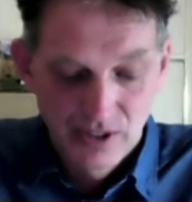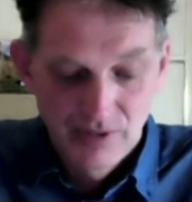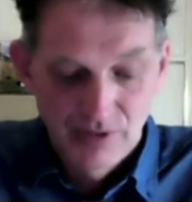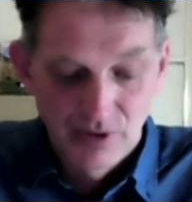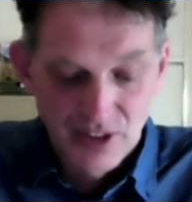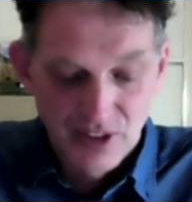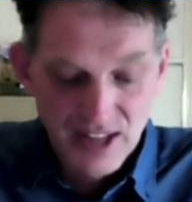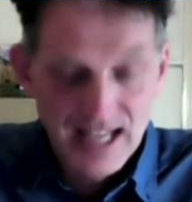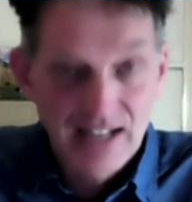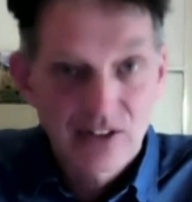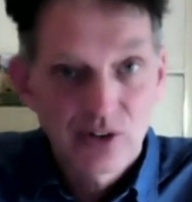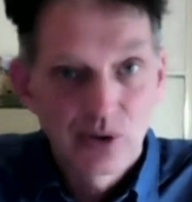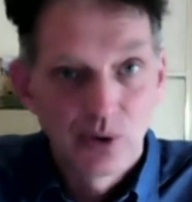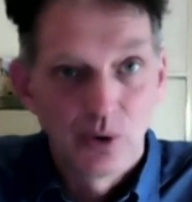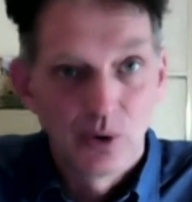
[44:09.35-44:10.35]
for their
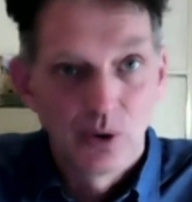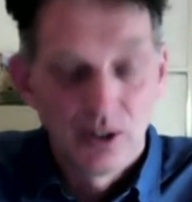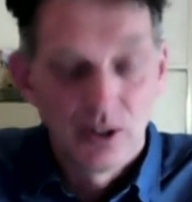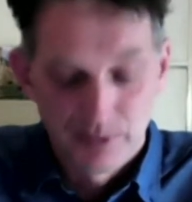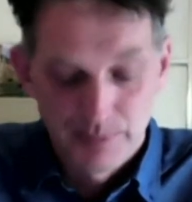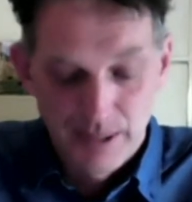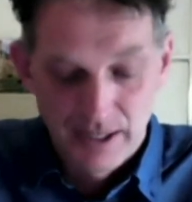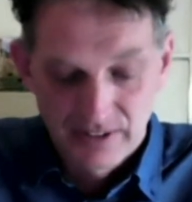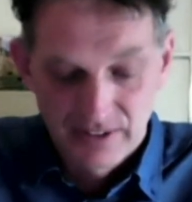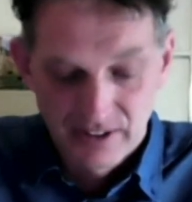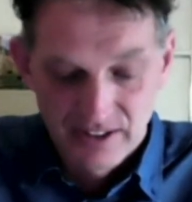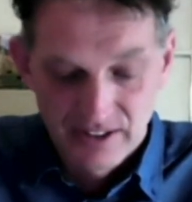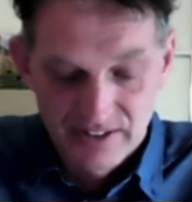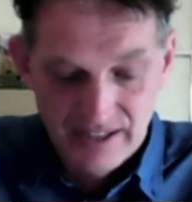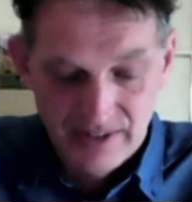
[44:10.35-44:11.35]
tour of
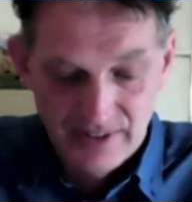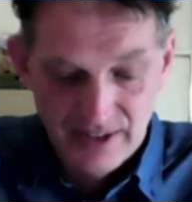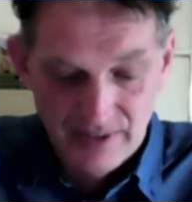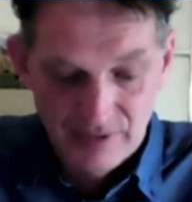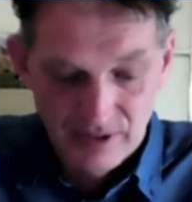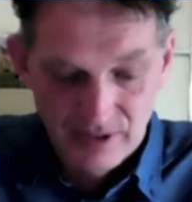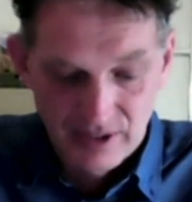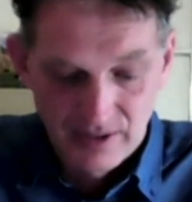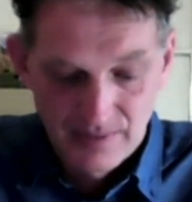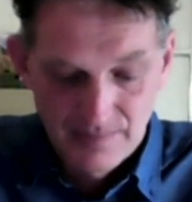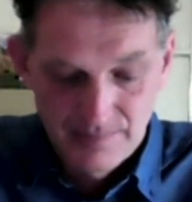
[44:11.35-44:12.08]
apartheid South Africa.